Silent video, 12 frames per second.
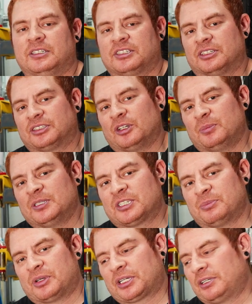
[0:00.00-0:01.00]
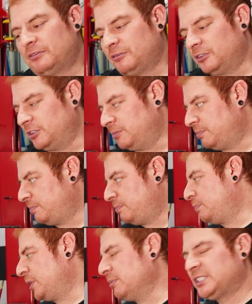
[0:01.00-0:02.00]
this also opens the market for
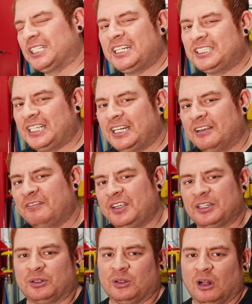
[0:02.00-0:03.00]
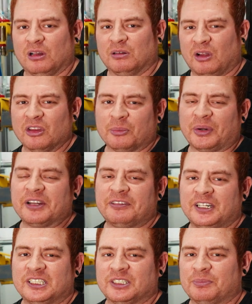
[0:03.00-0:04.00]
pretty much any JDM vehicle. All the brake
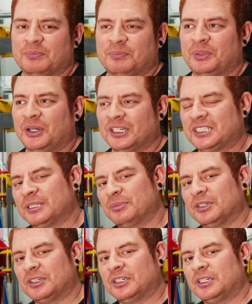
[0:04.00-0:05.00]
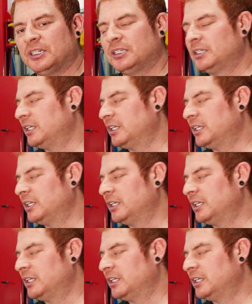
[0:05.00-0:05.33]
fittings are pretty similar.